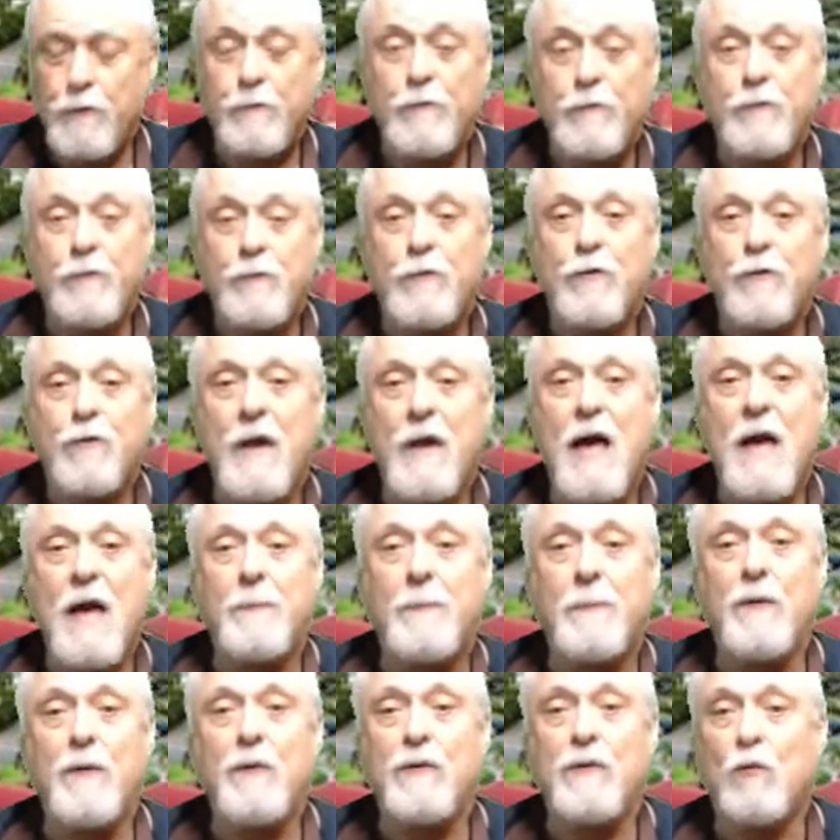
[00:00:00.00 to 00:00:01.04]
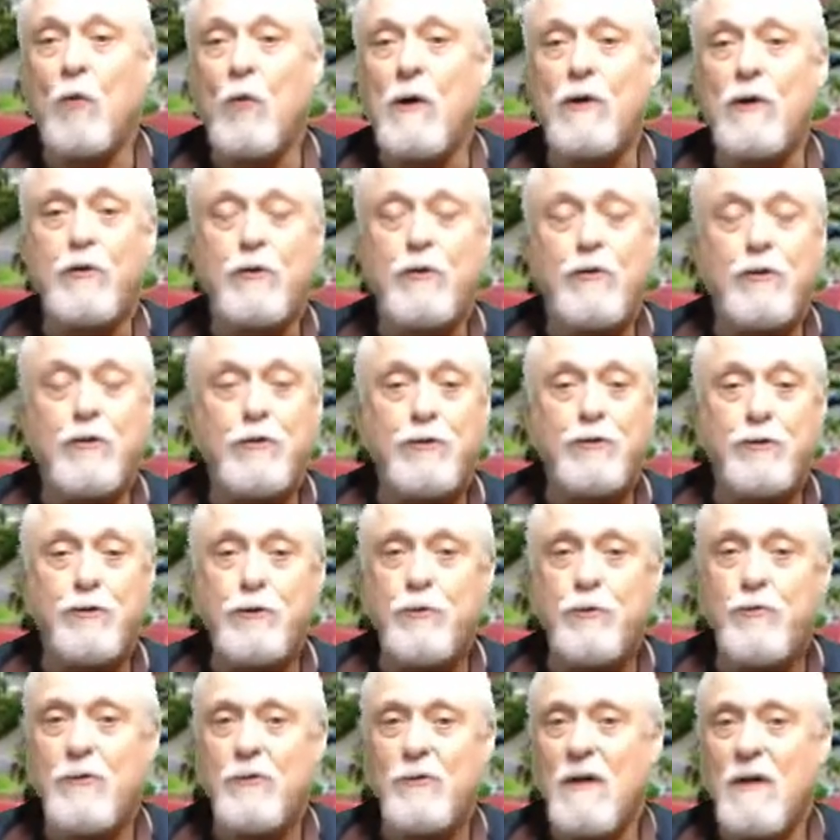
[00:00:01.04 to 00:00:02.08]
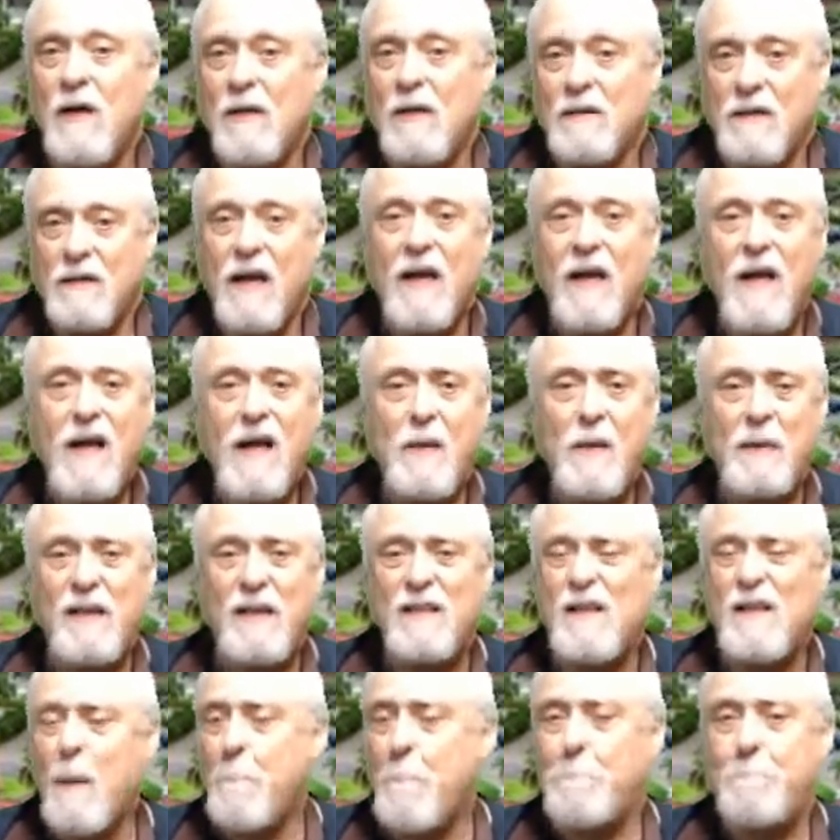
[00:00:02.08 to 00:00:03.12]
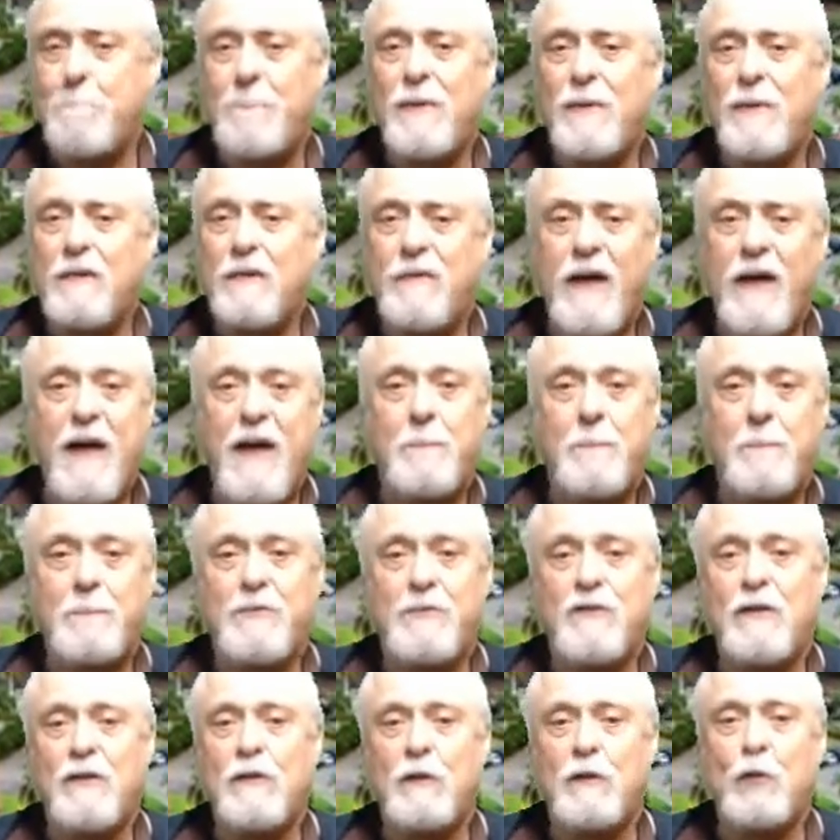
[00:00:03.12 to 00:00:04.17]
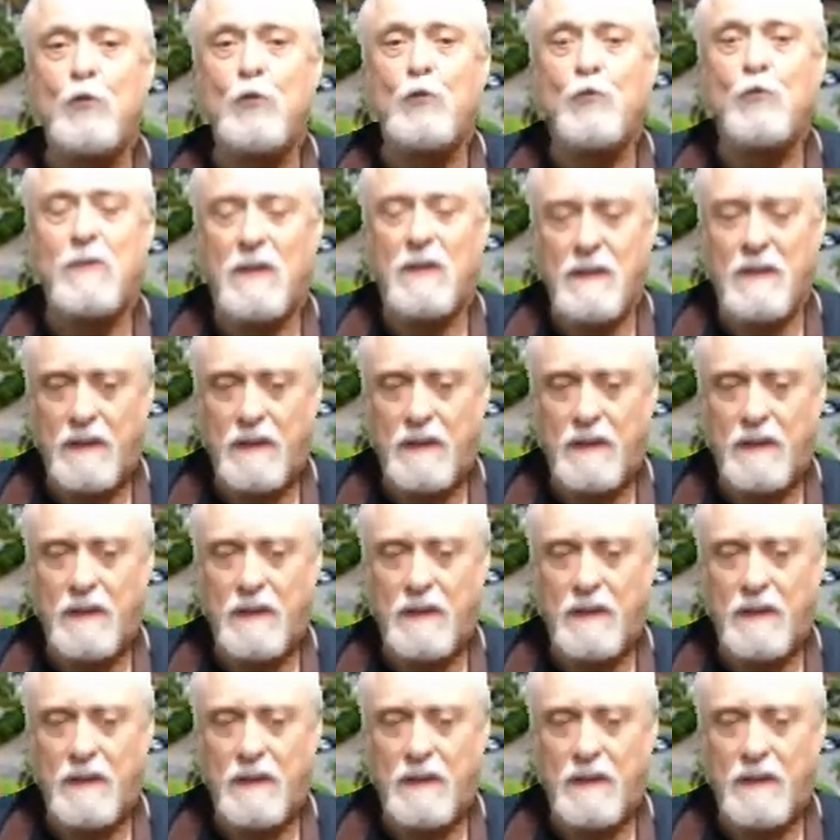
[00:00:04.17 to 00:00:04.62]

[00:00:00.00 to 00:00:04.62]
If you're happy with what you shoot, nab a nip of Absolut.